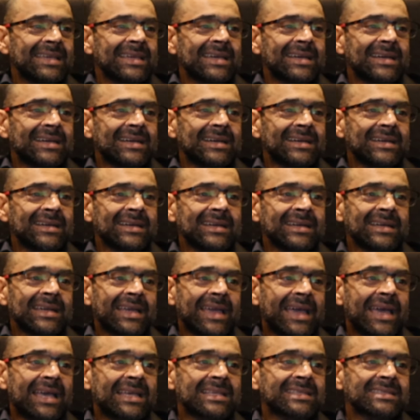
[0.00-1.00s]

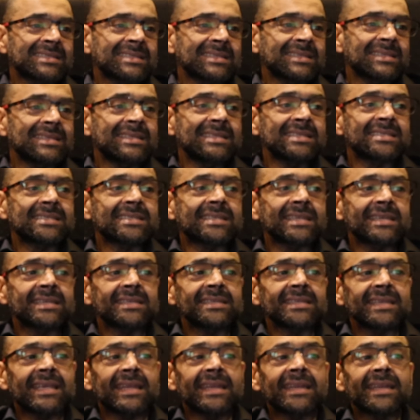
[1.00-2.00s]
has a
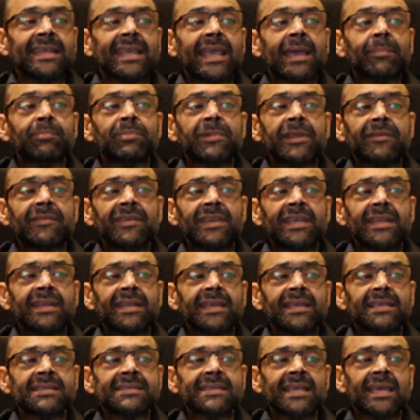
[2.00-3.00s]
distinct and
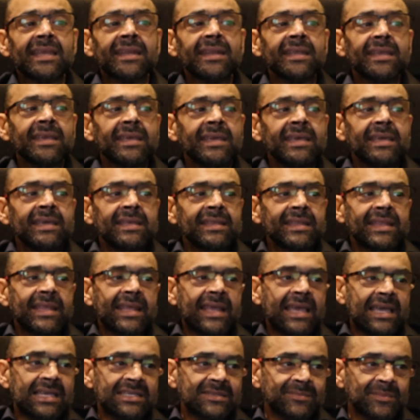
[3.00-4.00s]
captivating scent that
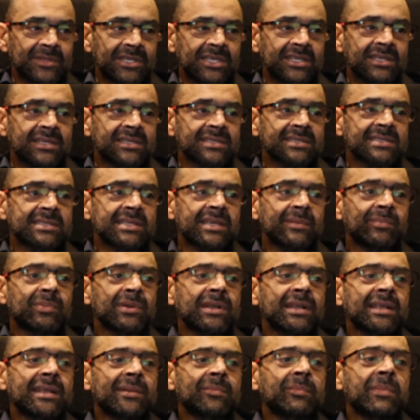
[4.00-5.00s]
has been a
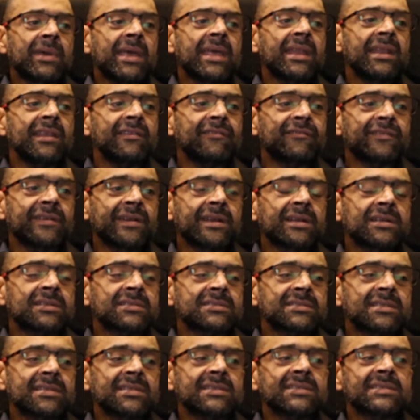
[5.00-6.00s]
staple in many
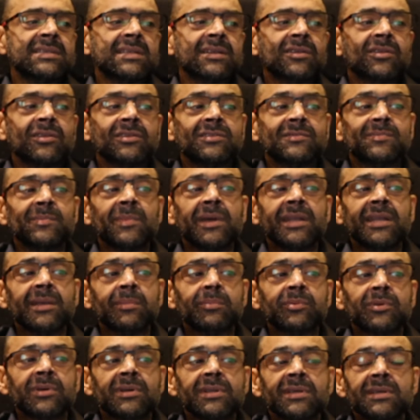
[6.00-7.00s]
fragrances and
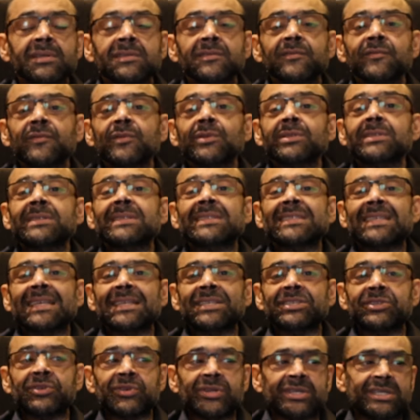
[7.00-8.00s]
cosmetic products for
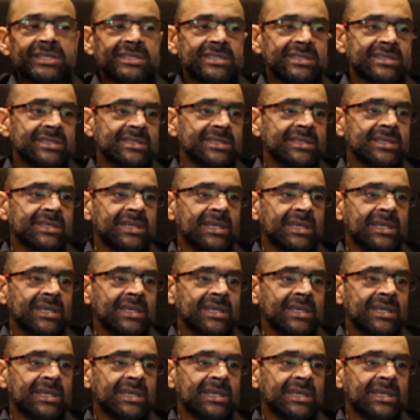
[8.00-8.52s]
centuries.